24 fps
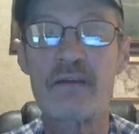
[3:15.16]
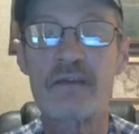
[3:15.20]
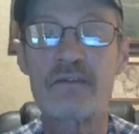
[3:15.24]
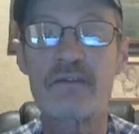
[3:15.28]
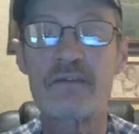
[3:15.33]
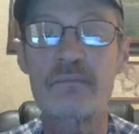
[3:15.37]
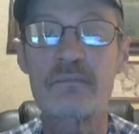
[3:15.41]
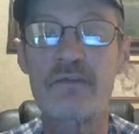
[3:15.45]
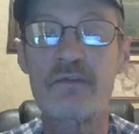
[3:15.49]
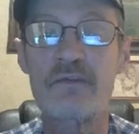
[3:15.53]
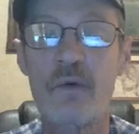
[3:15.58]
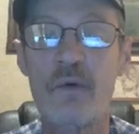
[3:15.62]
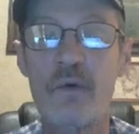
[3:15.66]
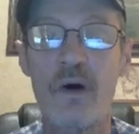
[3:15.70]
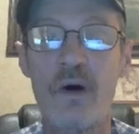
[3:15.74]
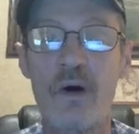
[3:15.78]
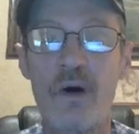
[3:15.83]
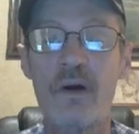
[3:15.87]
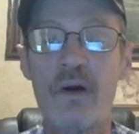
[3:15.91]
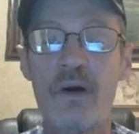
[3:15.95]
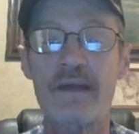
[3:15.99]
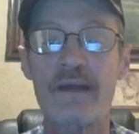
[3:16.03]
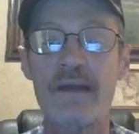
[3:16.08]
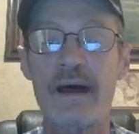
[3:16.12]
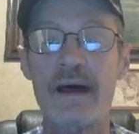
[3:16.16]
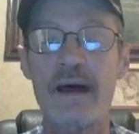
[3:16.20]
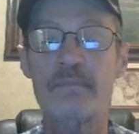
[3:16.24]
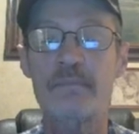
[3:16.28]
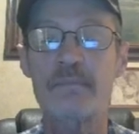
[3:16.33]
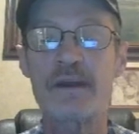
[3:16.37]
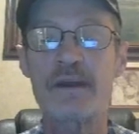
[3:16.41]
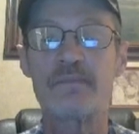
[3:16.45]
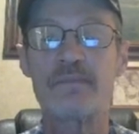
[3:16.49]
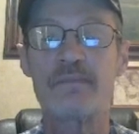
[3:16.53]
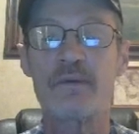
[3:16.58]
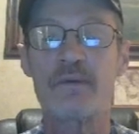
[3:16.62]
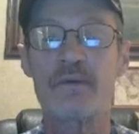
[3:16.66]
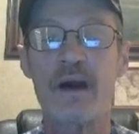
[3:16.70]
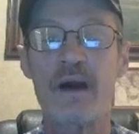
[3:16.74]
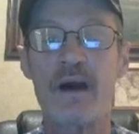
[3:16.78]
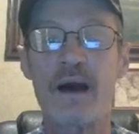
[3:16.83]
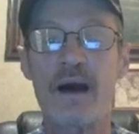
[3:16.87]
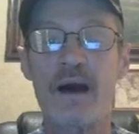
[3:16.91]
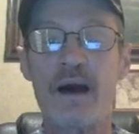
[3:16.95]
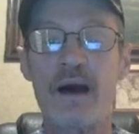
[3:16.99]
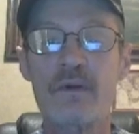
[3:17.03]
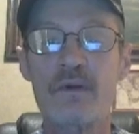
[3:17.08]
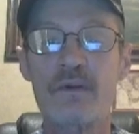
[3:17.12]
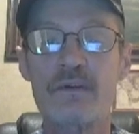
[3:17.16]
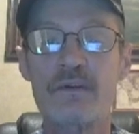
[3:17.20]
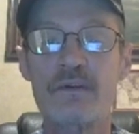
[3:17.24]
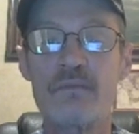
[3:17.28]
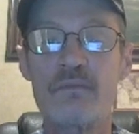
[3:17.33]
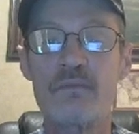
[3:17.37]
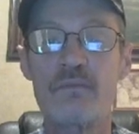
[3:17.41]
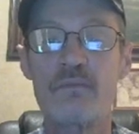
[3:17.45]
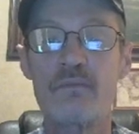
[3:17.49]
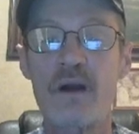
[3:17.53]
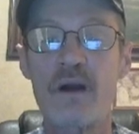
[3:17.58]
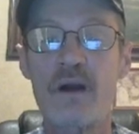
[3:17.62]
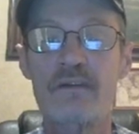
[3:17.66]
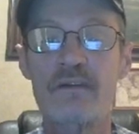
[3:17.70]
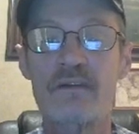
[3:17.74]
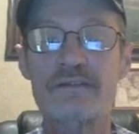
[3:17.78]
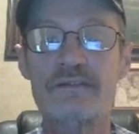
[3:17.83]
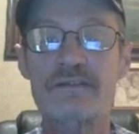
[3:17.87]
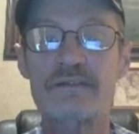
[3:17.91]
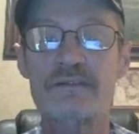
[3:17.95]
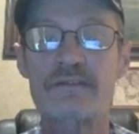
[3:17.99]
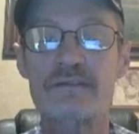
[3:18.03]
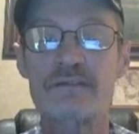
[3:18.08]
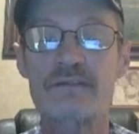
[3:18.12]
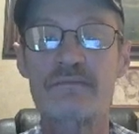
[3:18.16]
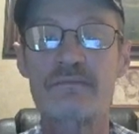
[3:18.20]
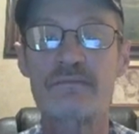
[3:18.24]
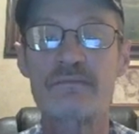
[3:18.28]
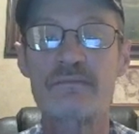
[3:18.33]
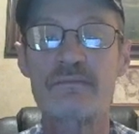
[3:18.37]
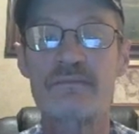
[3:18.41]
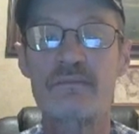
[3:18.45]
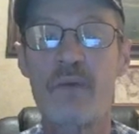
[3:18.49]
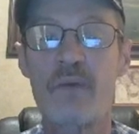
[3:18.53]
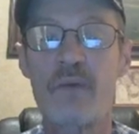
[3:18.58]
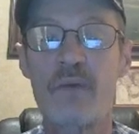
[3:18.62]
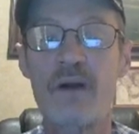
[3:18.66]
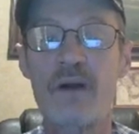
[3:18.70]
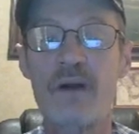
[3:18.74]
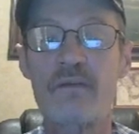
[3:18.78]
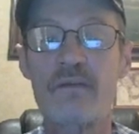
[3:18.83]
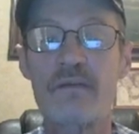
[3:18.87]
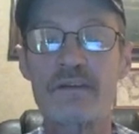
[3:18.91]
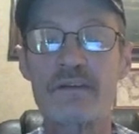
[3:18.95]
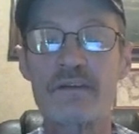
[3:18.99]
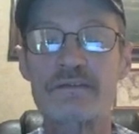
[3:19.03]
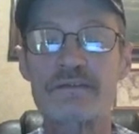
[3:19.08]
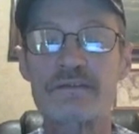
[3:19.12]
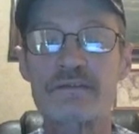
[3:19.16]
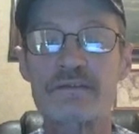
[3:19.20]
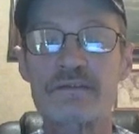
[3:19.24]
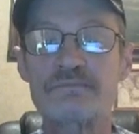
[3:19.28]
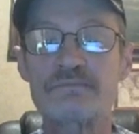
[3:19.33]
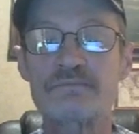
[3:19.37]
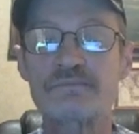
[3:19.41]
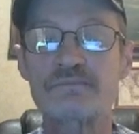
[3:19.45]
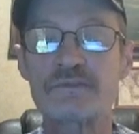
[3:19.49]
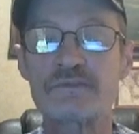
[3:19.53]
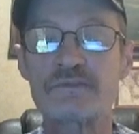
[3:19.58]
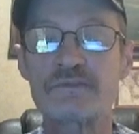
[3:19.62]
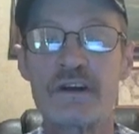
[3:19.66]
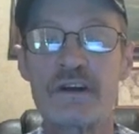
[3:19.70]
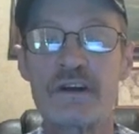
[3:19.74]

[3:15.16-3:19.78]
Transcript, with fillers: all thy people. I will do marvelous, marvelous, such